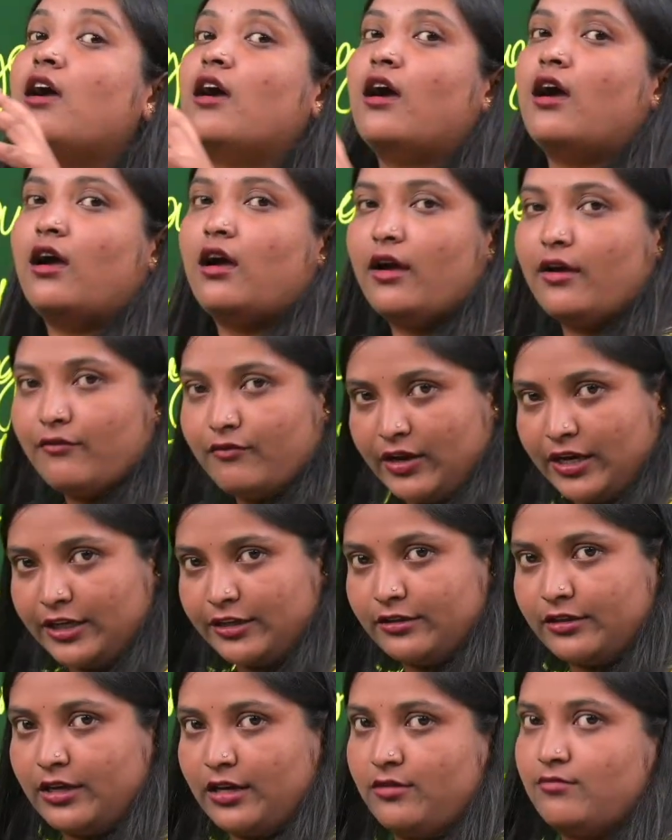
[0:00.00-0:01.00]

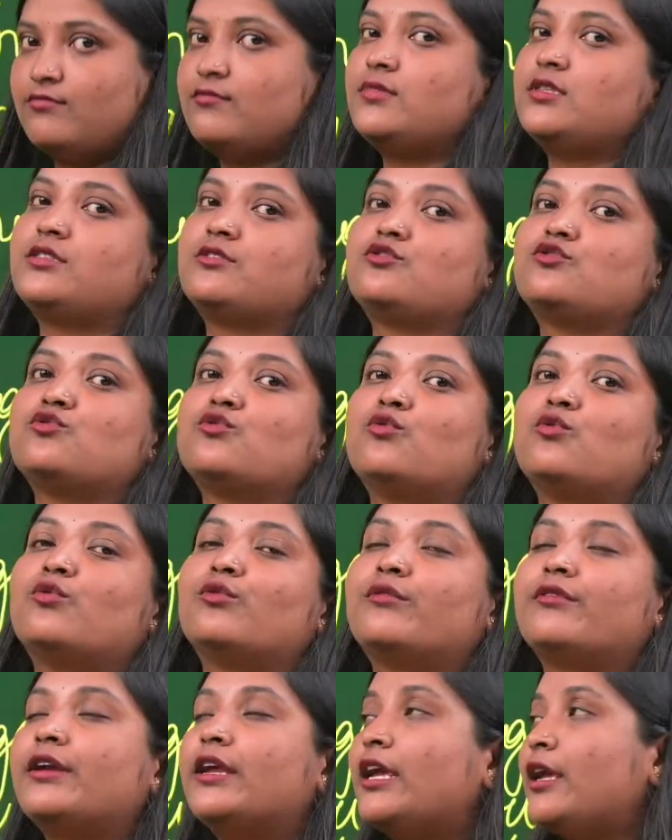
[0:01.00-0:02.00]
victims to
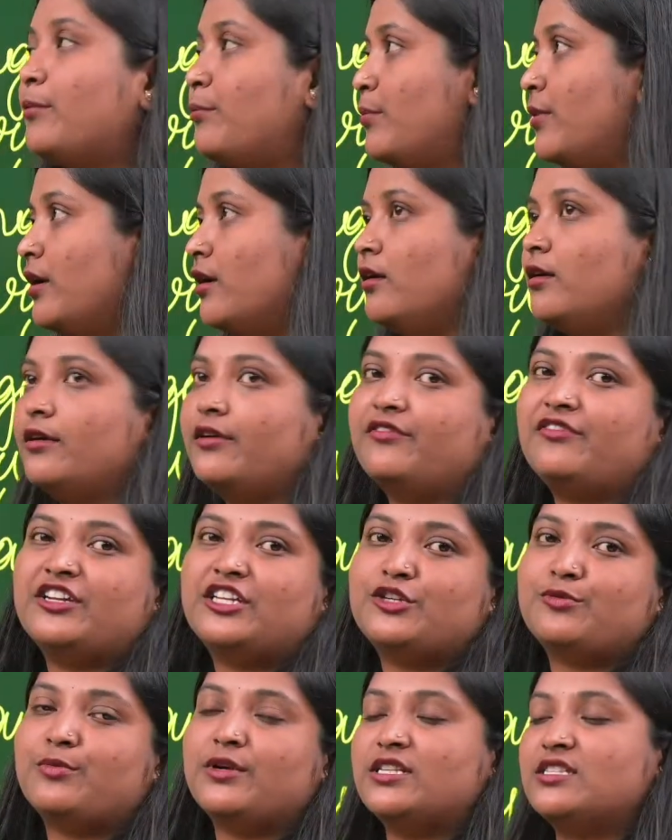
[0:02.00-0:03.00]
rebuild, which
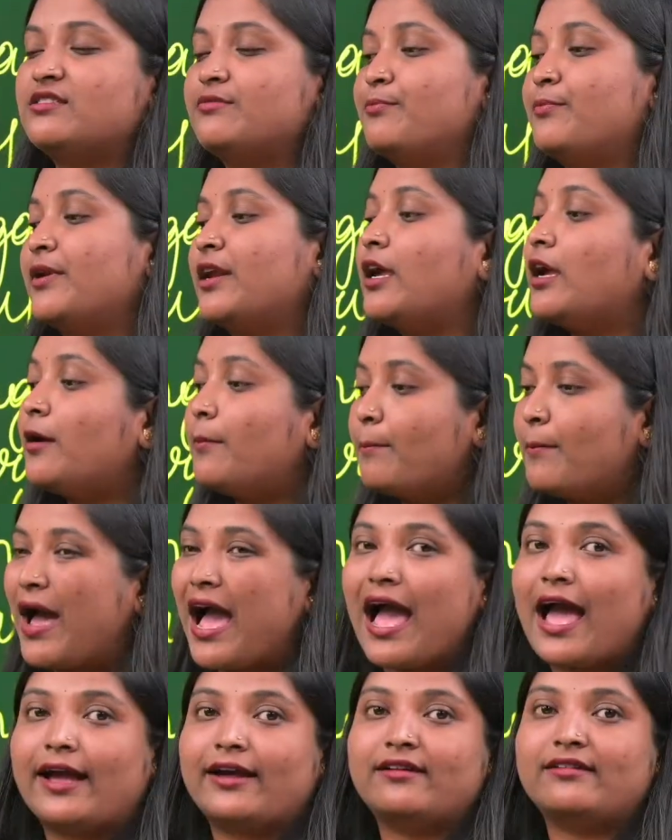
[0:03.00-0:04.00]
means bring back.
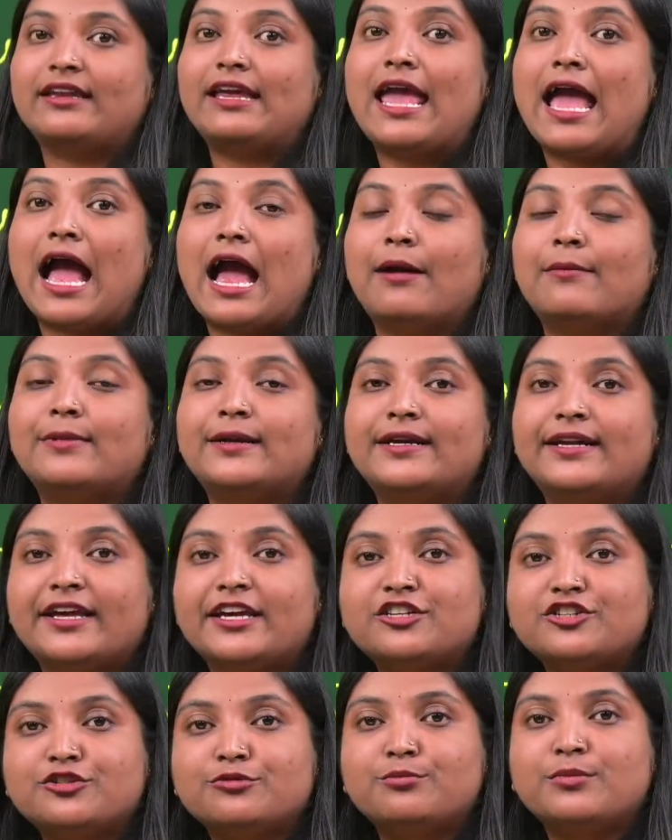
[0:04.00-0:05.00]
Rehabilitation
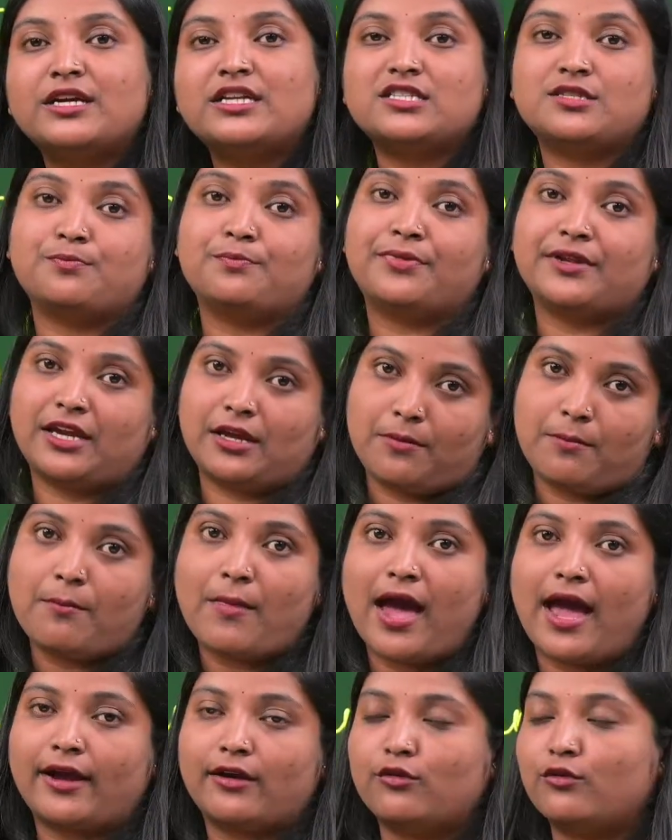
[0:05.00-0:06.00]
means bring back.
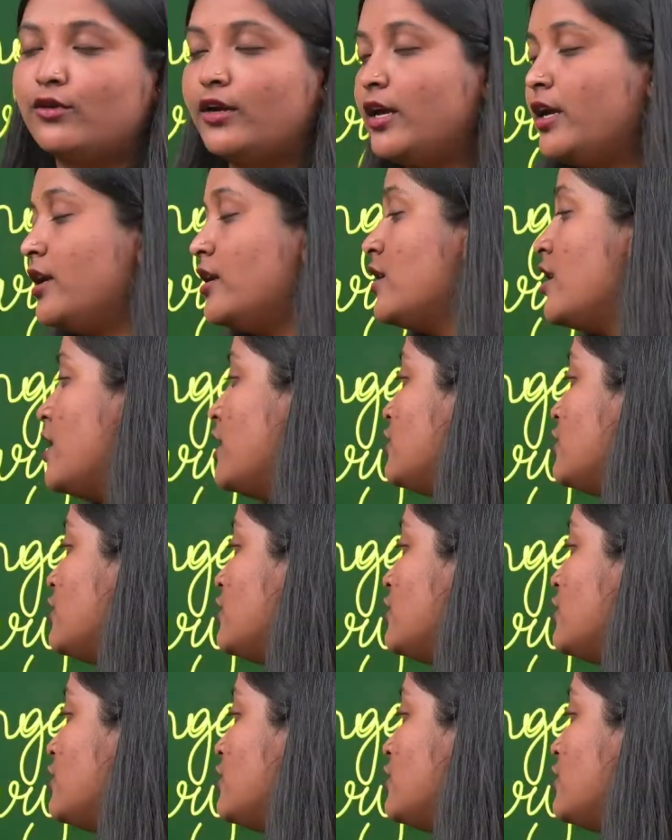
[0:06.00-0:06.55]
Okay, so